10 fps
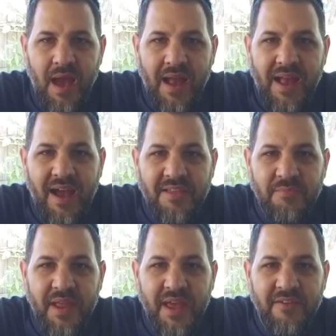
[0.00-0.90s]
Hi guys,
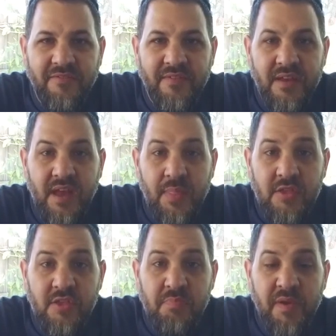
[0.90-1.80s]
I'm Dave, and
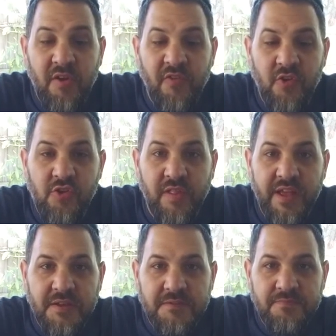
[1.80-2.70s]
this is Beer Virtually.
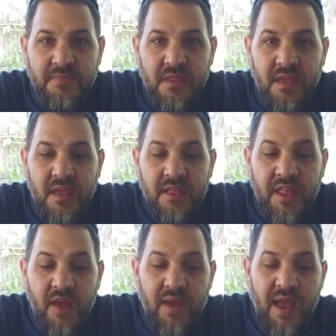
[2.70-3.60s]

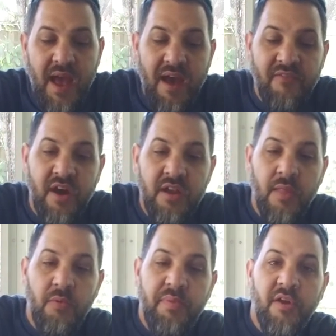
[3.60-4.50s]
Today we have
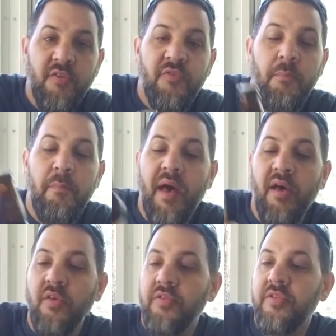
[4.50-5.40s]
another beer from
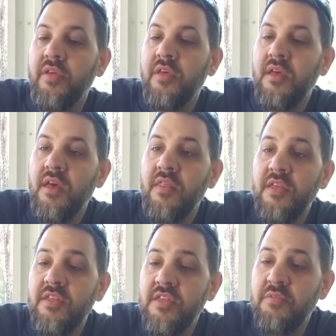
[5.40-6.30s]
Bell's.
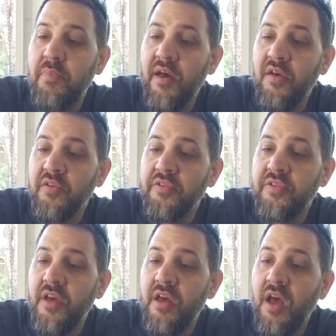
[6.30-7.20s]
This is
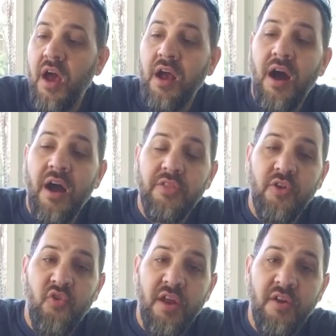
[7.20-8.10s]
Bell's
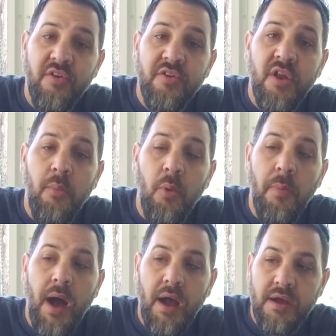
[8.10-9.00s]
Consecrator Doppelboch.